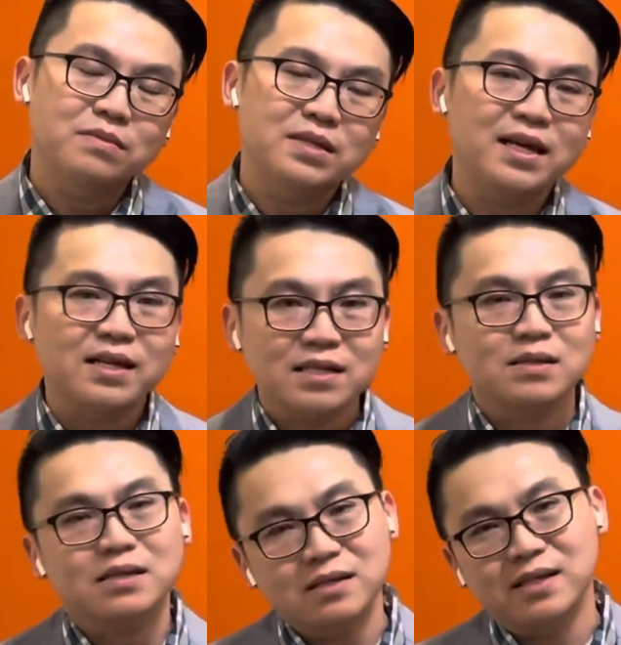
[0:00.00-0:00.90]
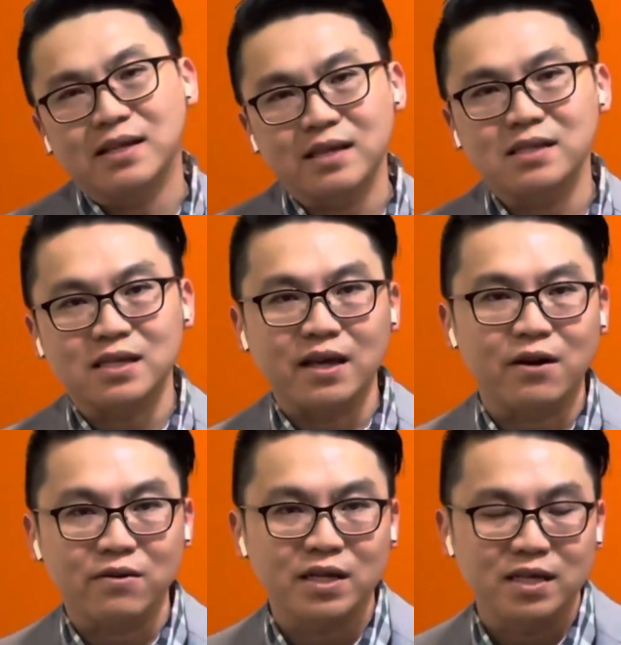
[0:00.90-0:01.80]
yes, death is
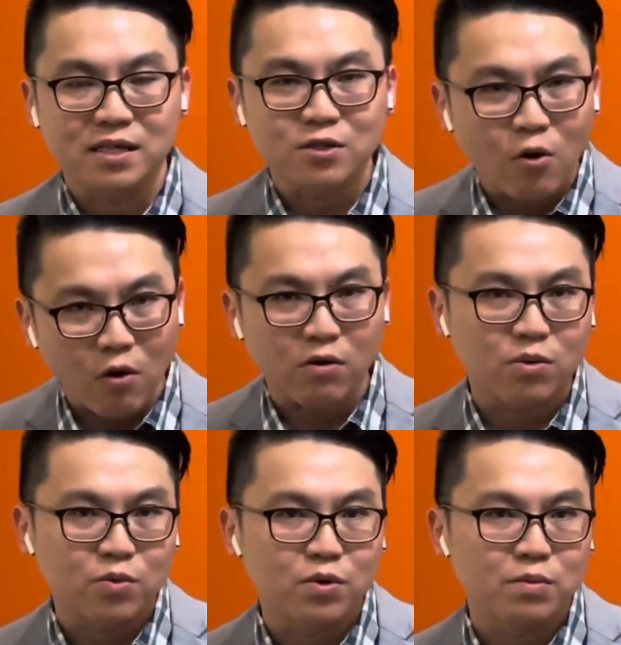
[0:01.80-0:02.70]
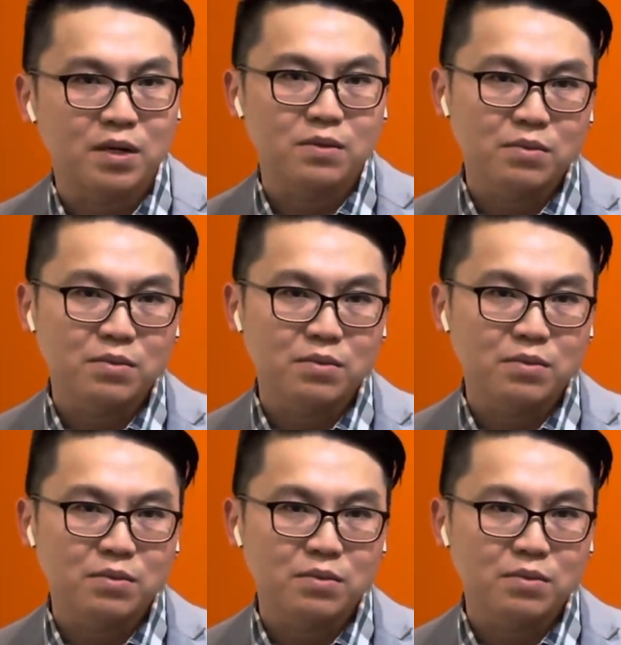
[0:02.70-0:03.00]
scary and it's horrible.